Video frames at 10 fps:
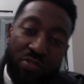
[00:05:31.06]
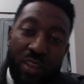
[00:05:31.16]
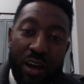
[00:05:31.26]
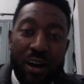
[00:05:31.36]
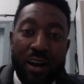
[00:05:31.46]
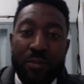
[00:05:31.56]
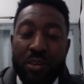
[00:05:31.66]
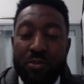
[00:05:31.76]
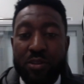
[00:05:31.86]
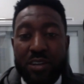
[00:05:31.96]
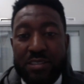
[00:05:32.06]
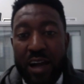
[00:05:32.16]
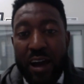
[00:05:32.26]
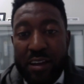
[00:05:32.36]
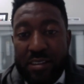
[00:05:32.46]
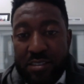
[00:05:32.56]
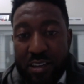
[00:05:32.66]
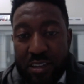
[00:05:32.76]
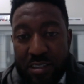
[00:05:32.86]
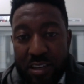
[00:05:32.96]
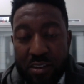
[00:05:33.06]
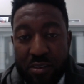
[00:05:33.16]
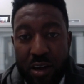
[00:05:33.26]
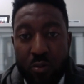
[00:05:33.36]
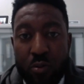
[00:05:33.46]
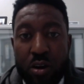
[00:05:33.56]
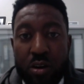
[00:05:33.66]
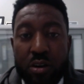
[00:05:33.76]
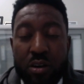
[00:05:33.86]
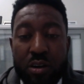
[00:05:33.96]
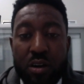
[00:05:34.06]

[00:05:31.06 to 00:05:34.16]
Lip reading: And they're really excited to continue that work.